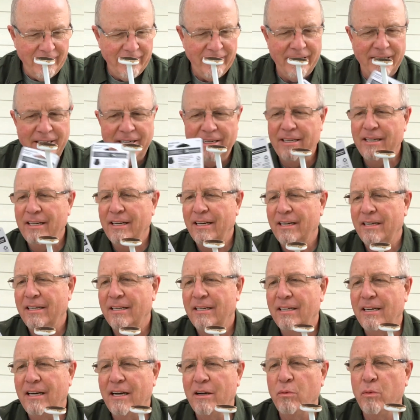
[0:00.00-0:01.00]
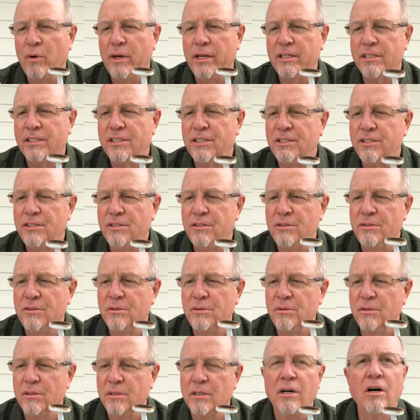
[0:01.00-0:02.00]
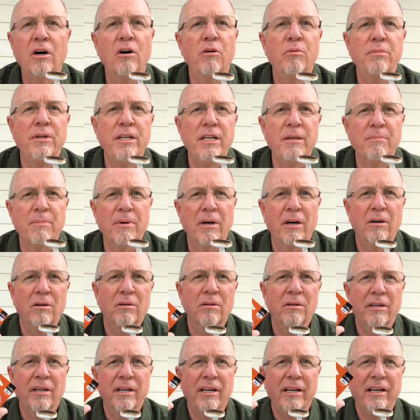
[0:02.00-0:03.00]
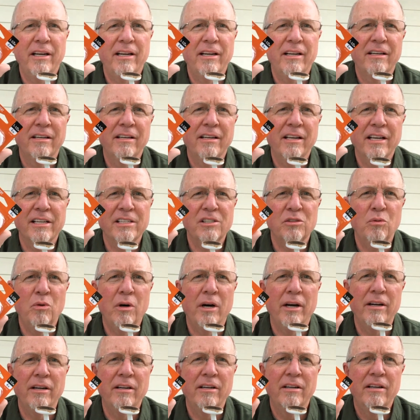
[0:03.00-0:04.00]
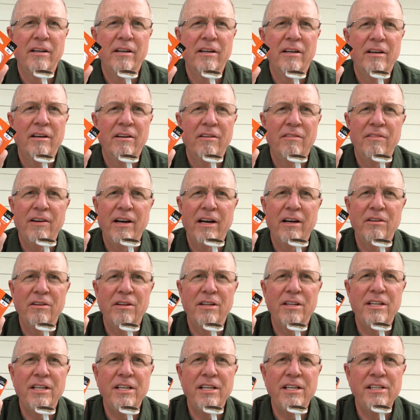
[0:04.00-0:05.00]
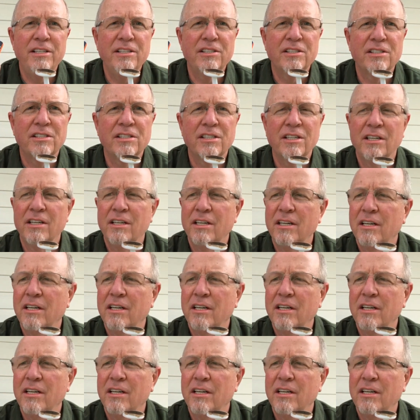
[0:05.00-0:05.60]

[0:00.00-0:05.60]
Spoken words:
and I went to Home Depot, and guess what? Found these